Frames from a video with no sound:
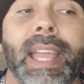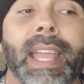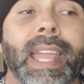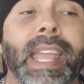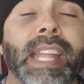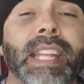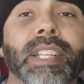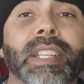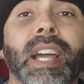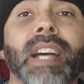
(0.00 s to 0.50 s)

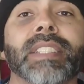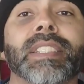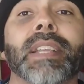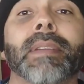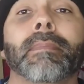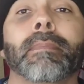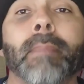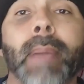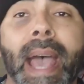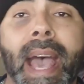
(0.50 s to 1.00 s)
It
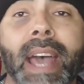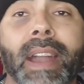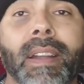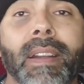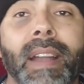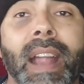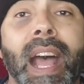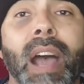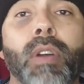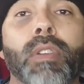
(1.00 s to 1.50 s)
doesn't
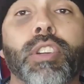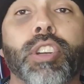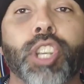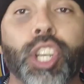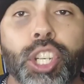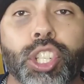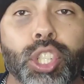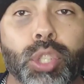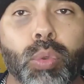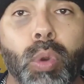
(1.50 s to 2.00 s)
matter how
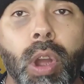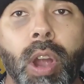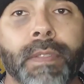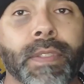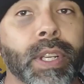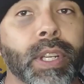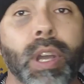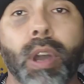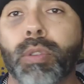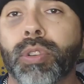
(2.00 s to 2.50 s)
good you are if
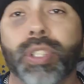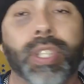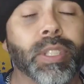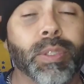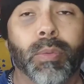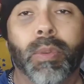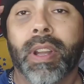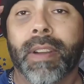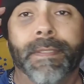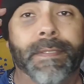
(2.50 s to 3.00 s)
the coach
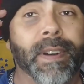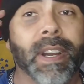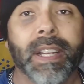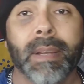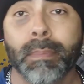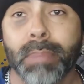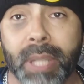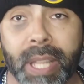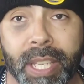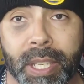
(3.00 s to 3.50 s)
doesn't want to
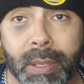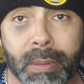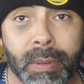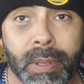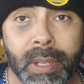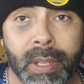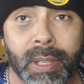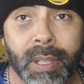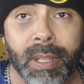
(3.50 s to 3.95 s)
fucking play you.